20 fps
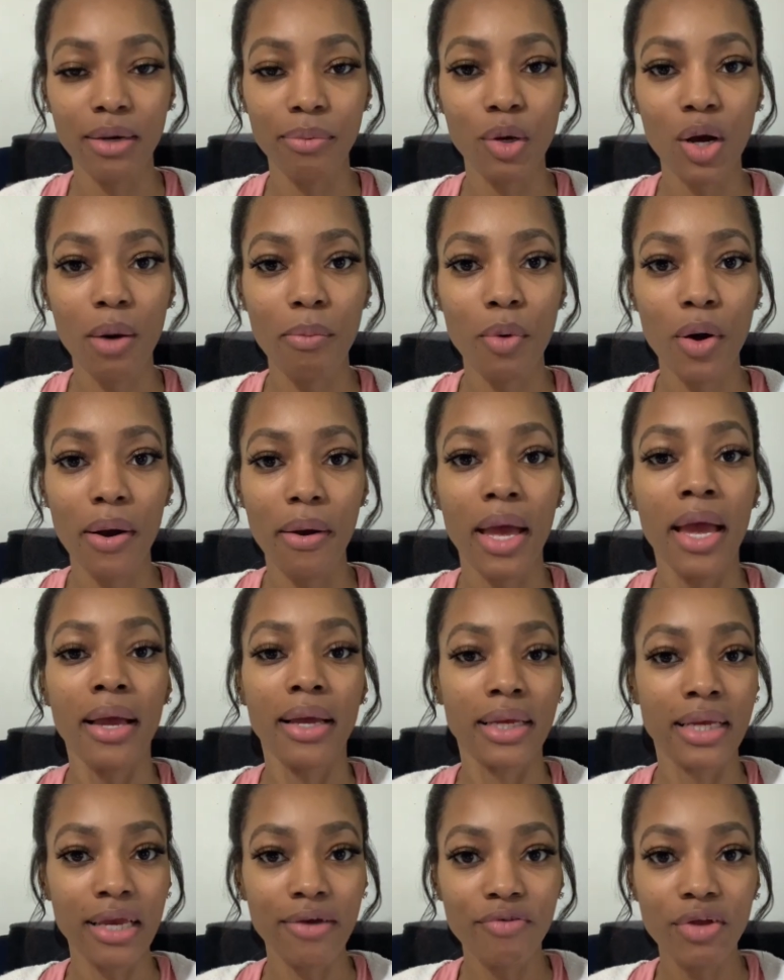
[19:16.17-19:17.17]
Come on,
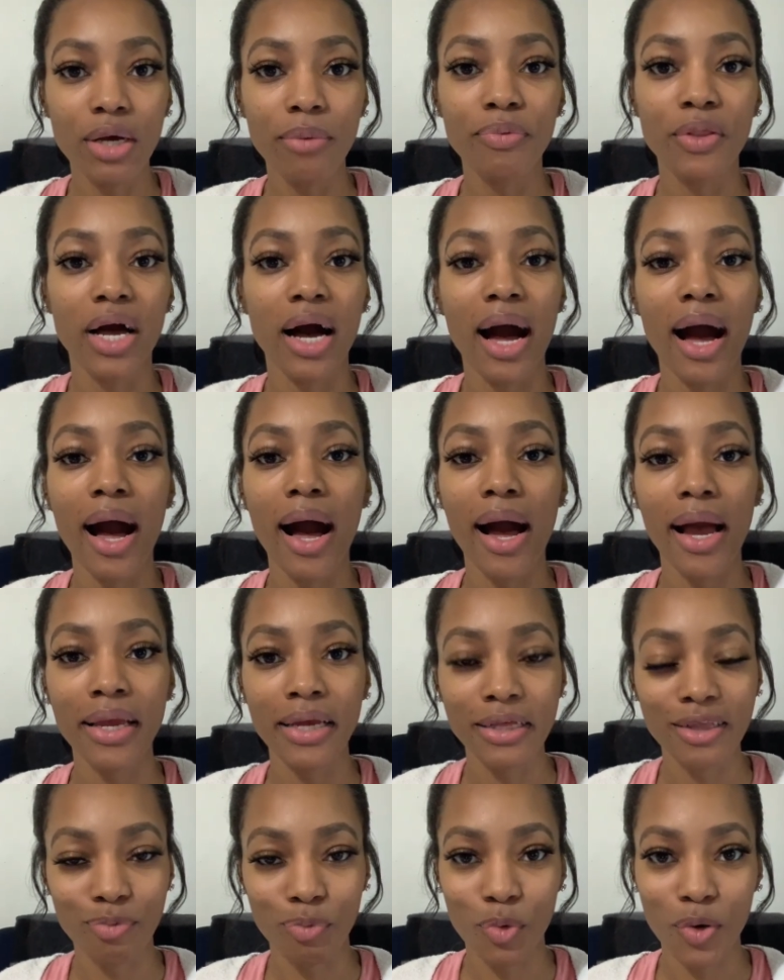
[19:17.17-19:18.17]
give him the
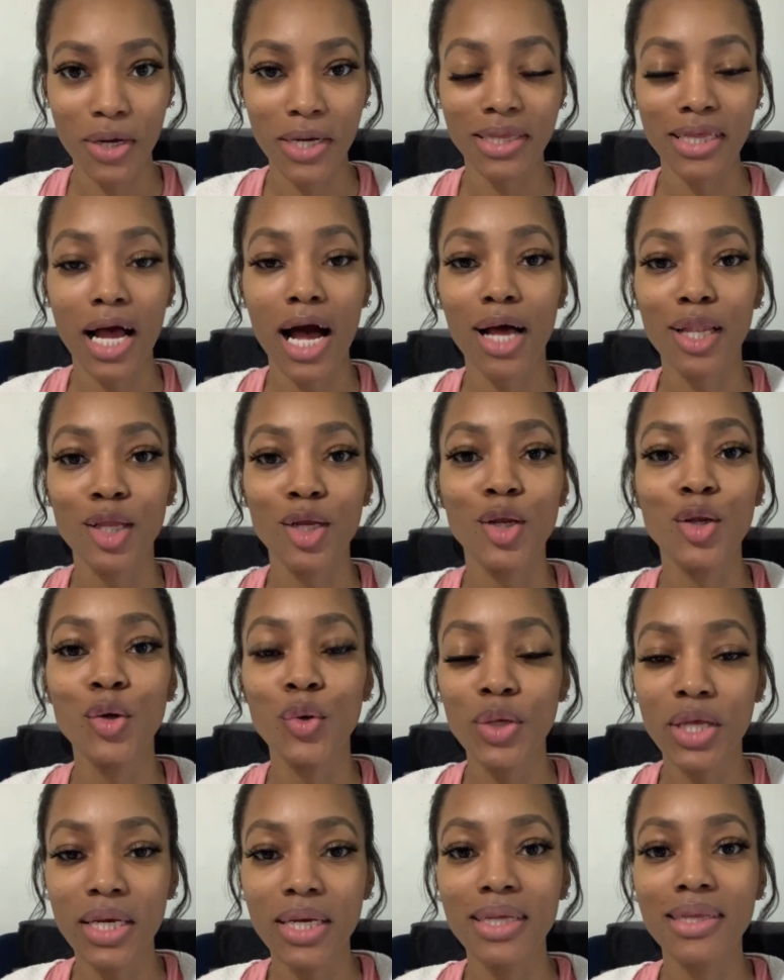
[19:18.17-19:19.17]
highest praise.
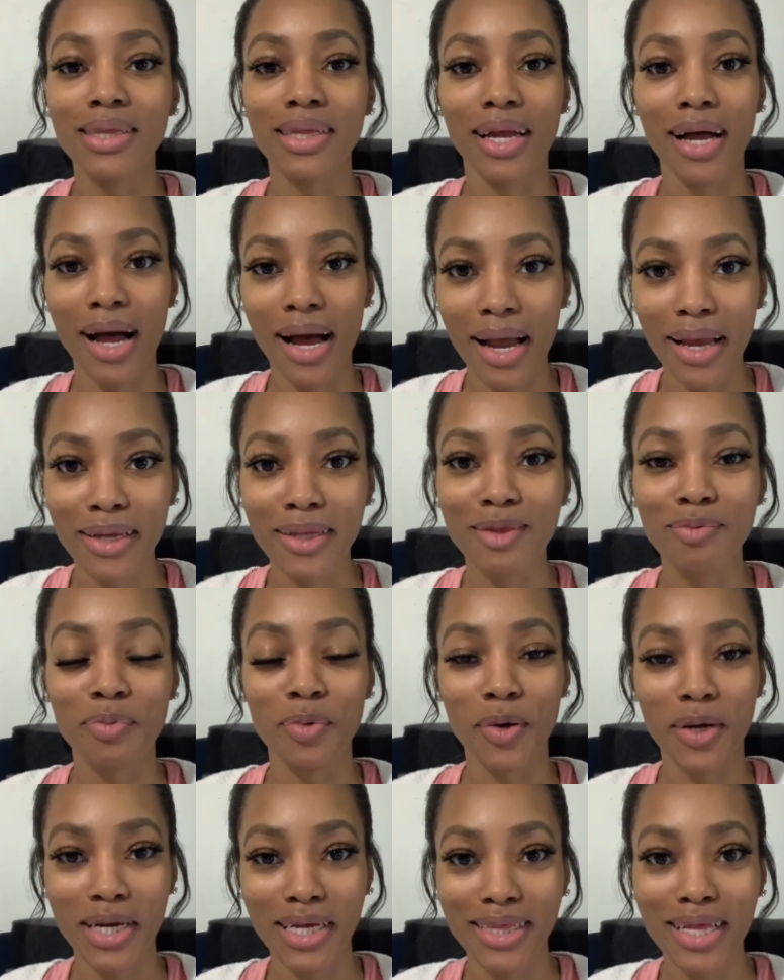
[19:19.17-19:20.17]
Hallelujah, it's the highest
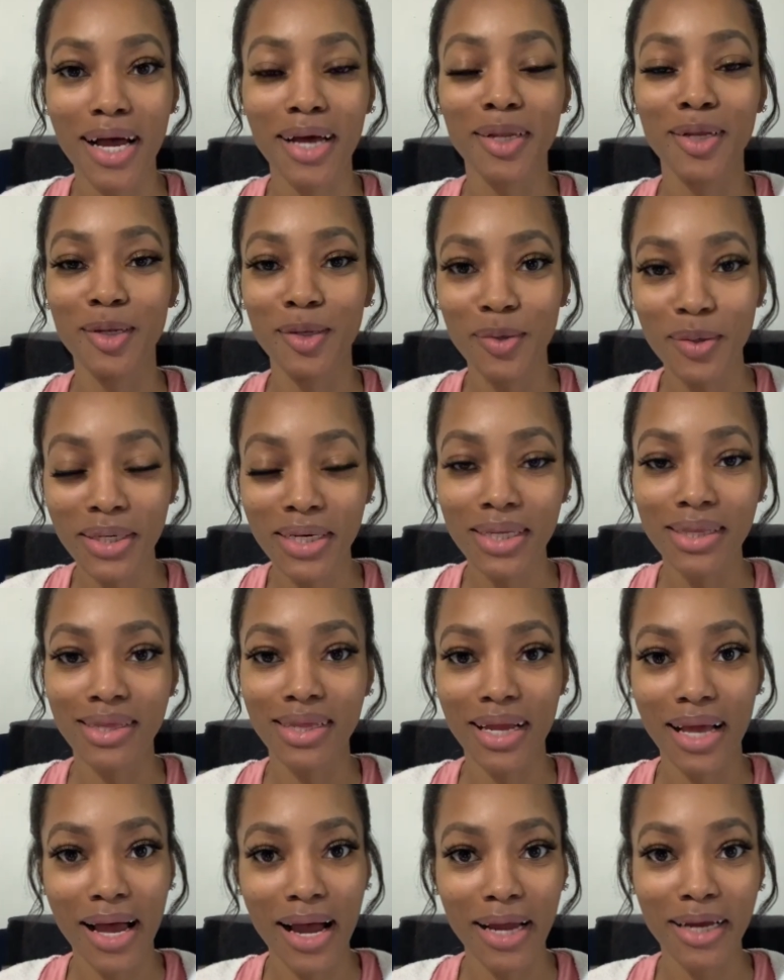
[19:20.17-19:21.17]
praise. Hallelujah, it's the
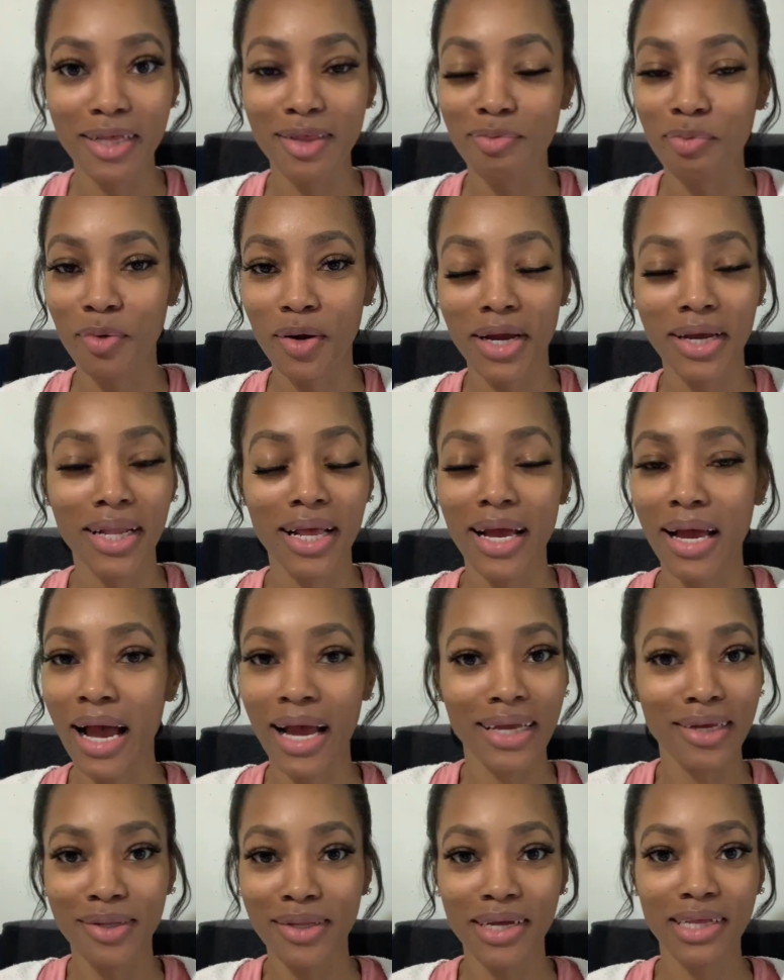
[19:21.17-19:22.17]
highest praise. I, I,
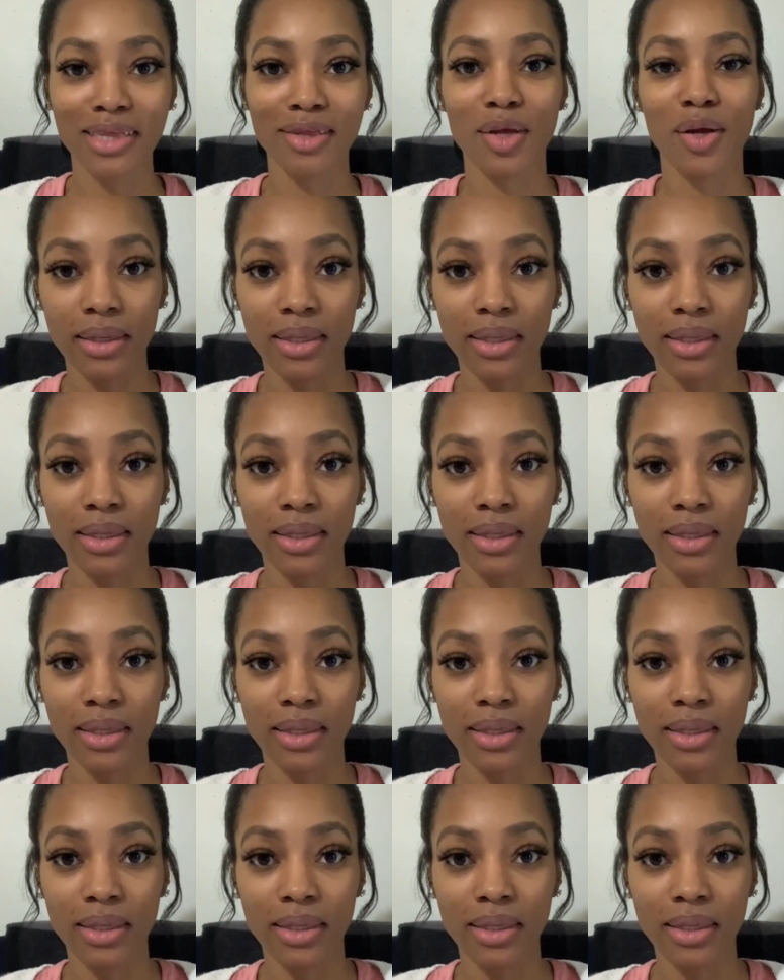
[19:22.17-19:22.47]
hear that song.